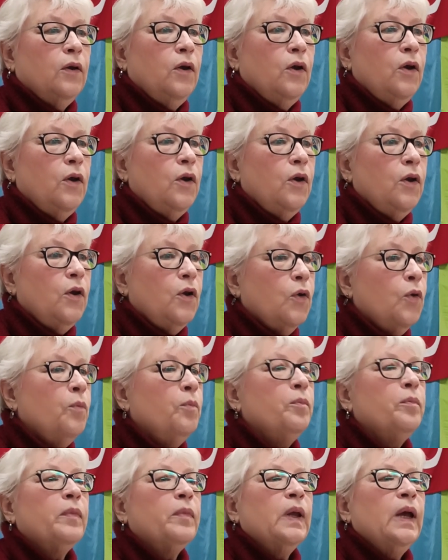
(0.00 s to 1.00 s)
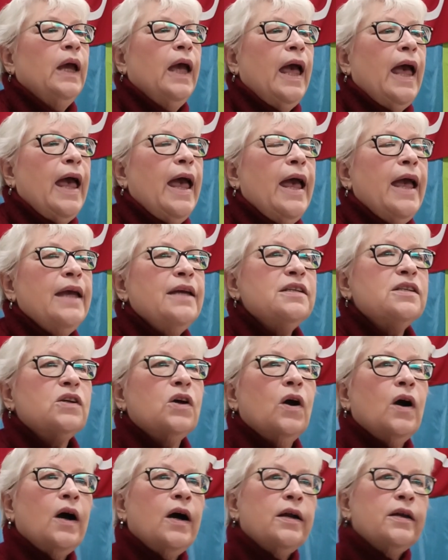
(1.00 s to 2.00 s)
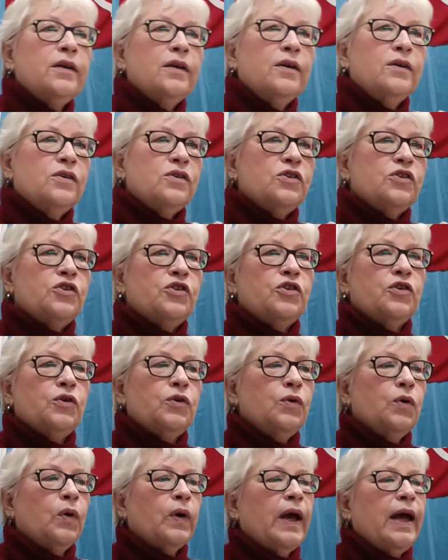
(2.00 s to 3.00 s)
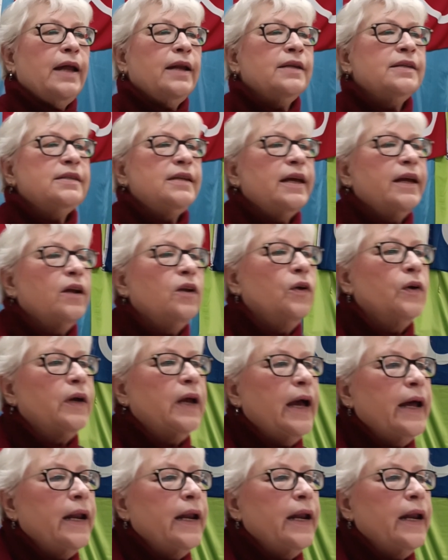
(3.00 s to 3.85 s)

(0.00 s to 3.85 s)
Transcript: Nope. A's got 2. Okay, let's take a look